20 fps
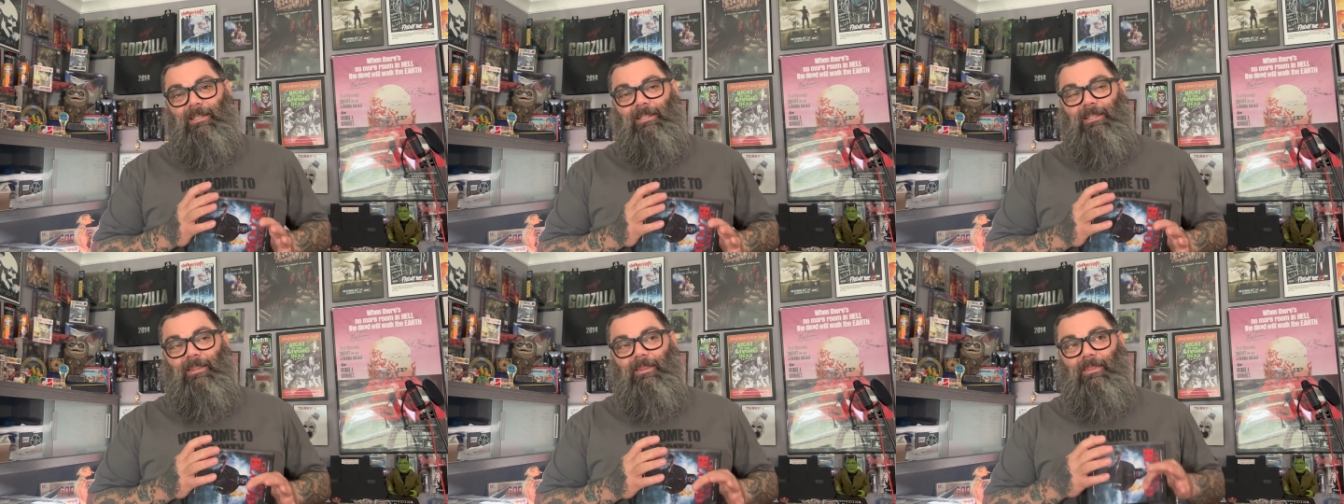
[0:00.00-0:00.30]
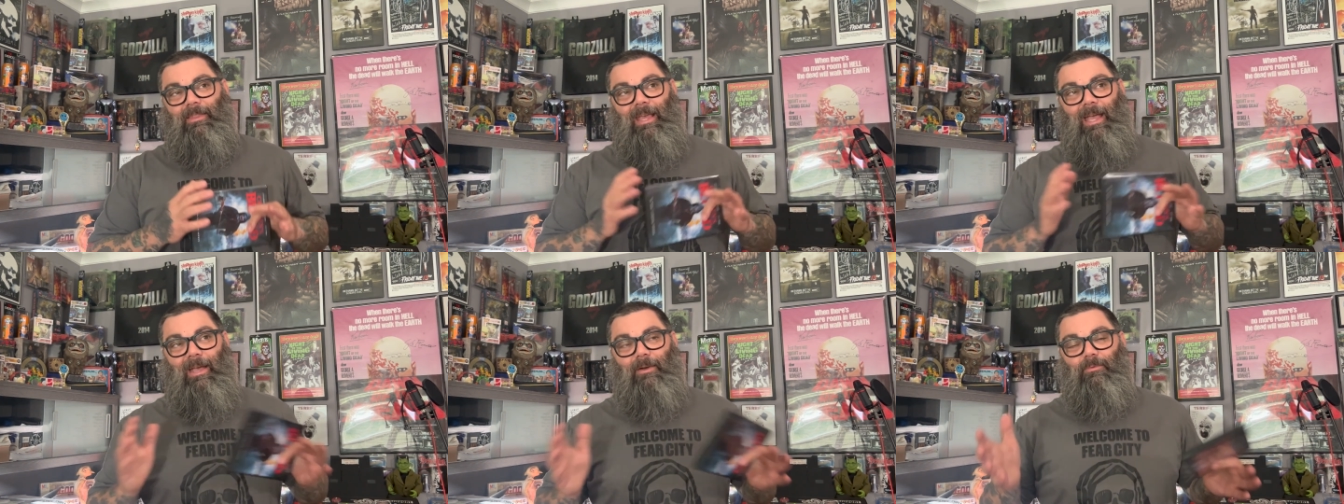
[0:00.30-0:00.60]

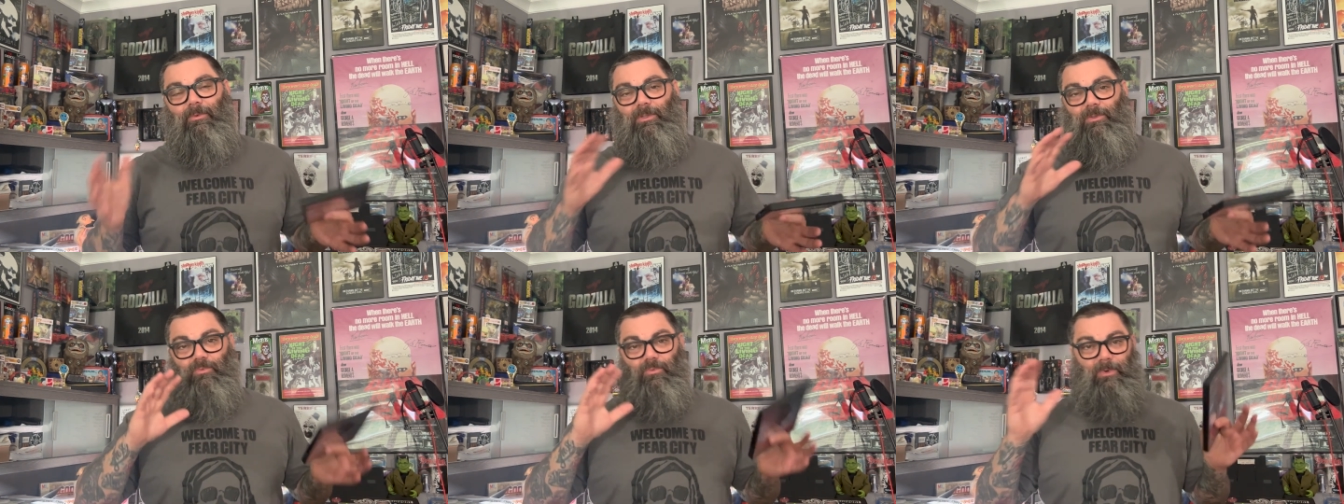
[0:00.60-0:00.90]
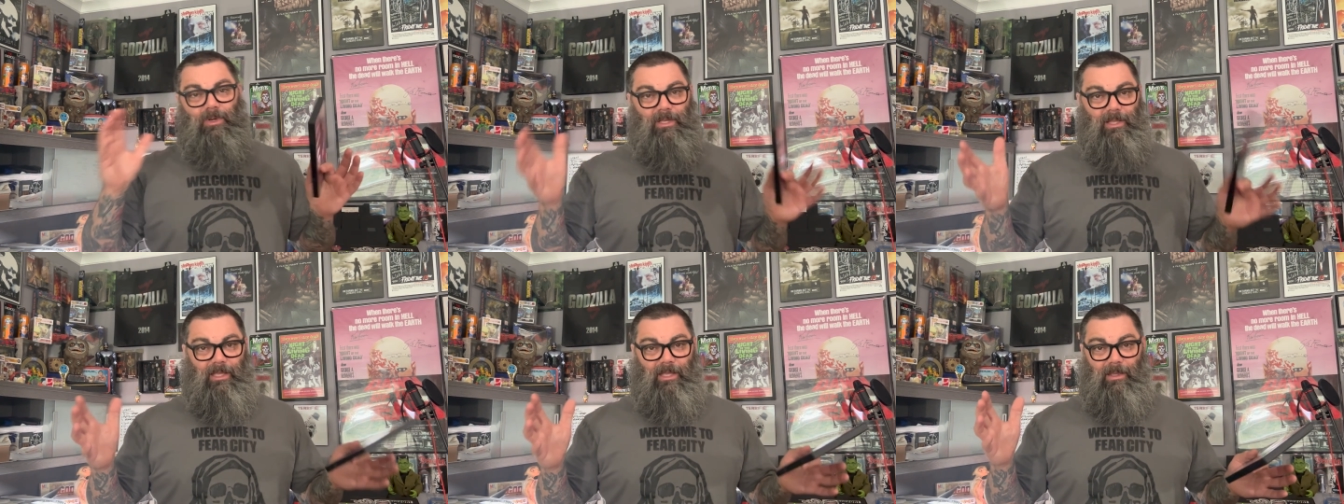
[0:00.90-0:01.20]
that was
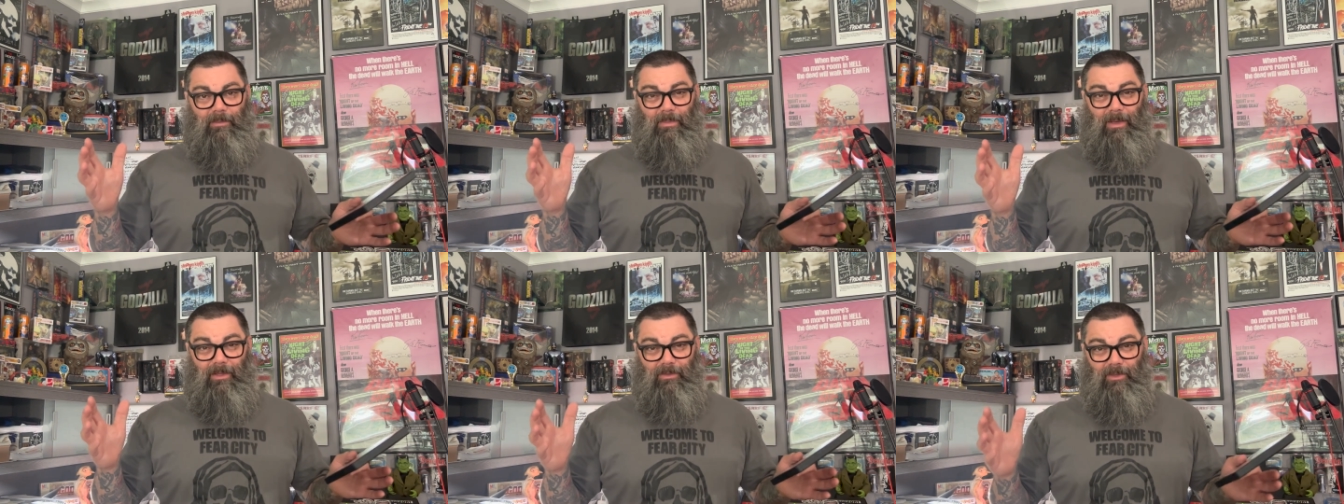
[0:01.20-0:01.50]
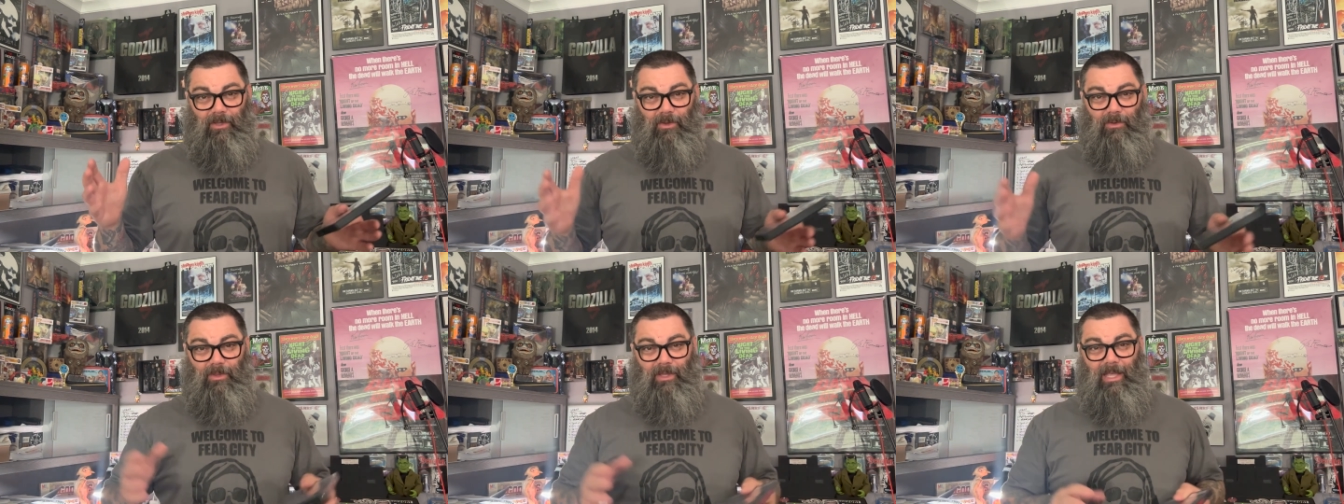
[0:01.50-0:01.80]
really about
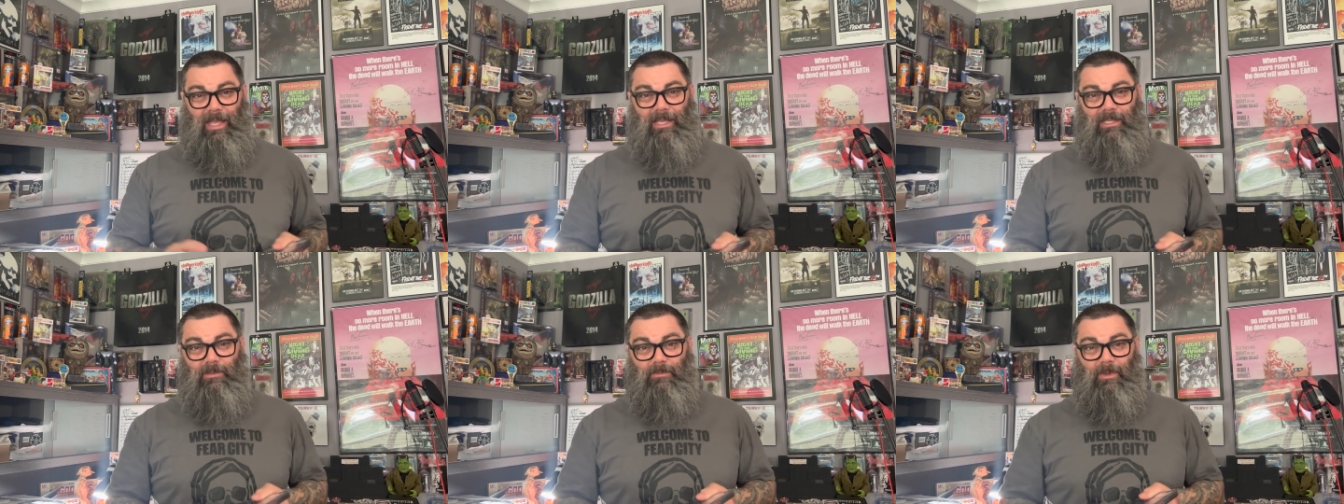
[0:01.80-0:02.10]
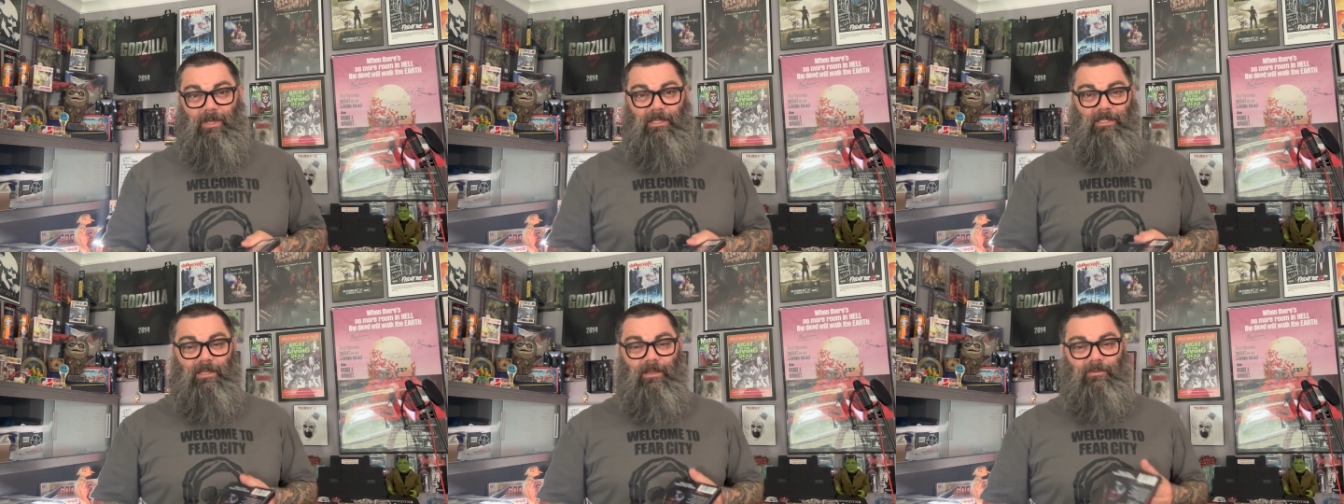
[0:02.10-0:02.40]
the only
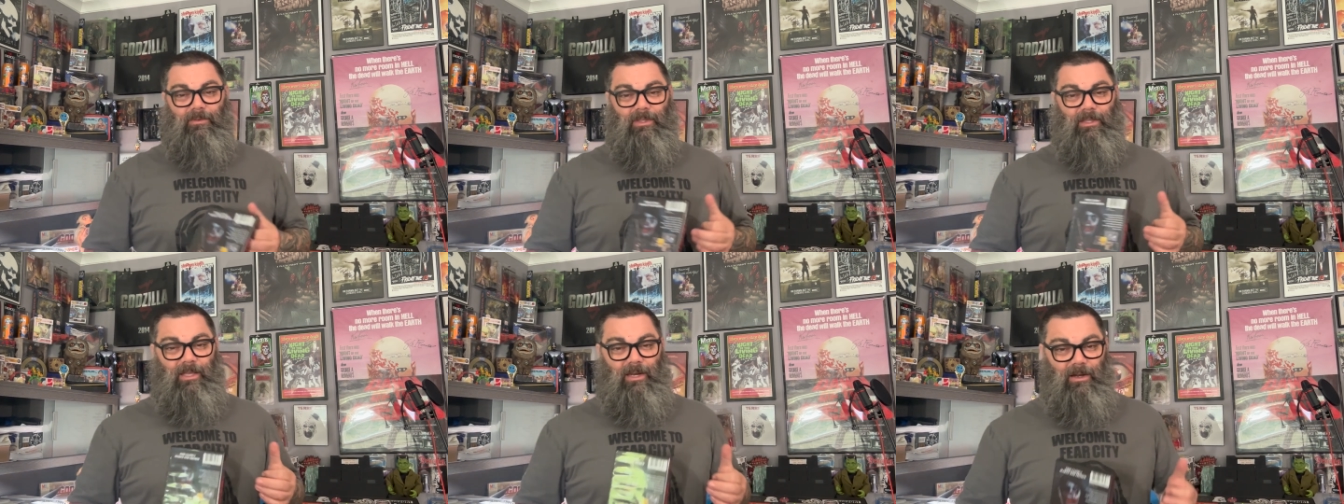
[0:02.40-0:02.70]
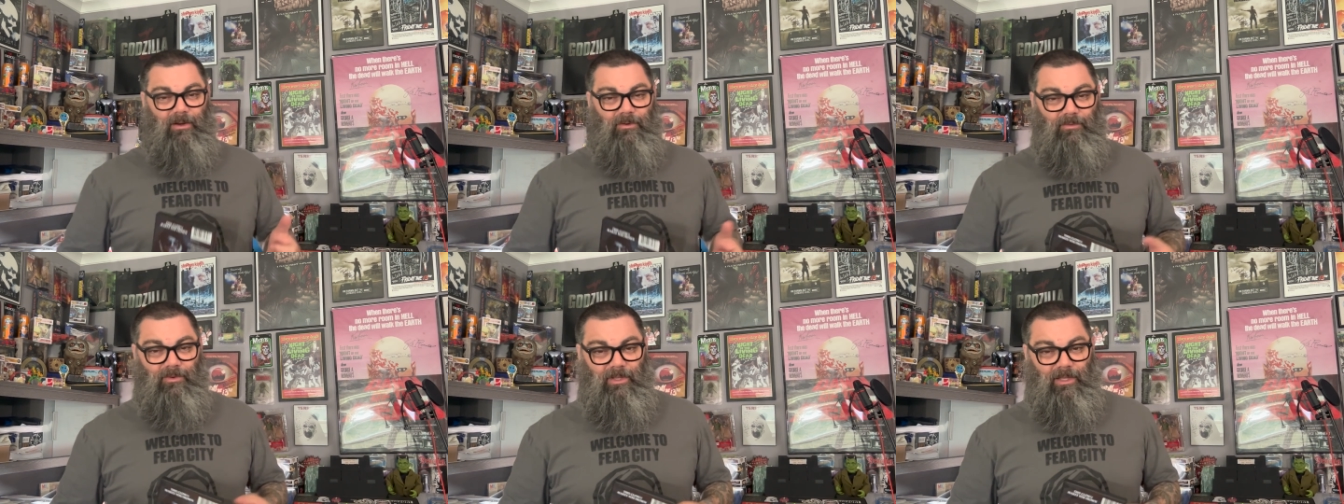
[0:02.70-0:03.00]
aspects of it that I
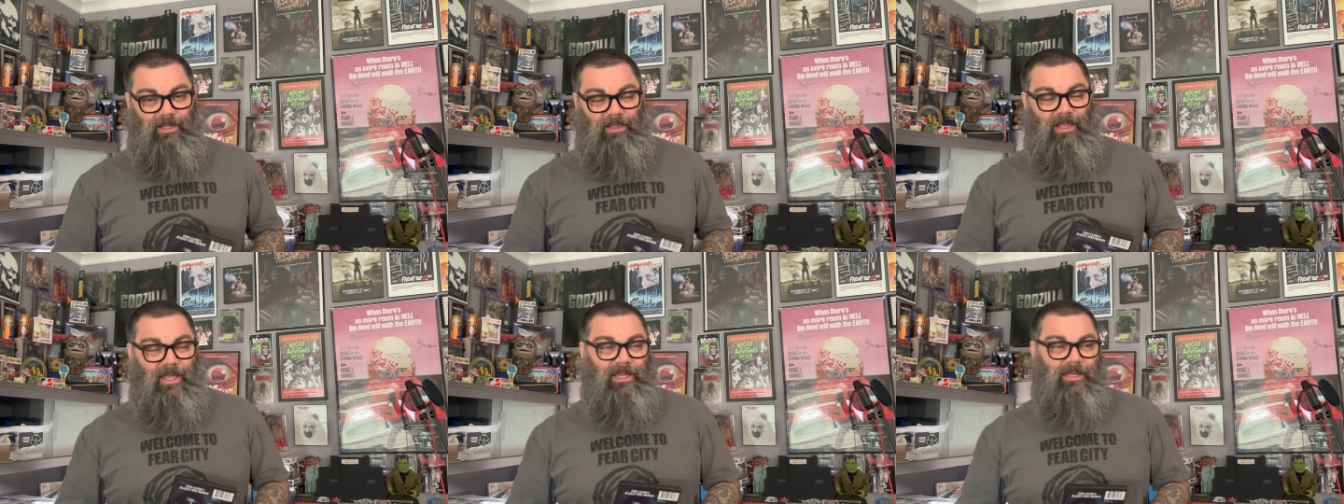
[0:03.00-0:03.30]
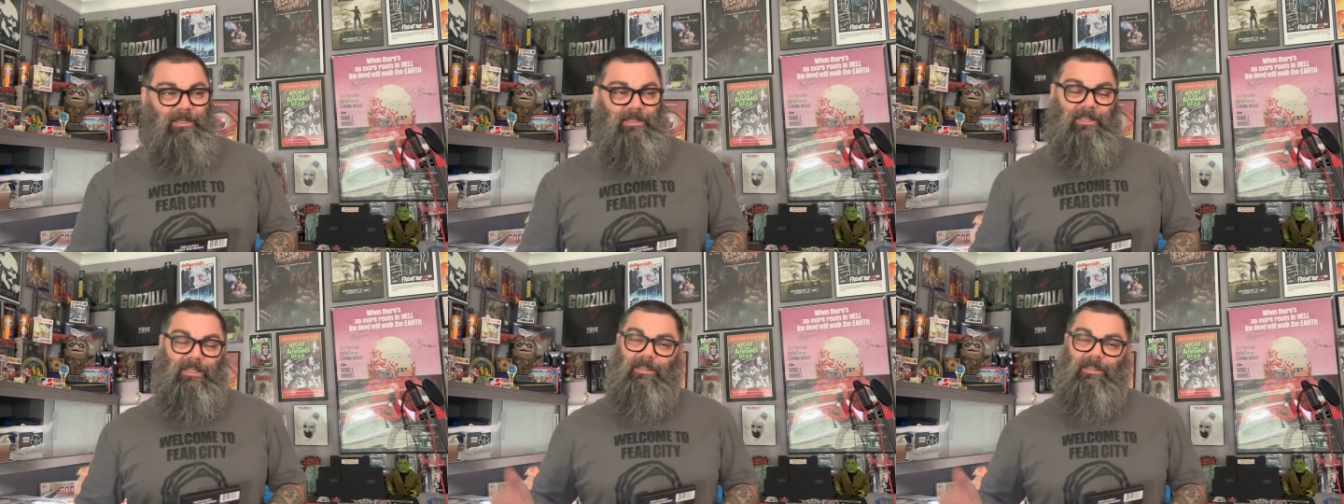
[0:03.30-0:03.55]
really liked.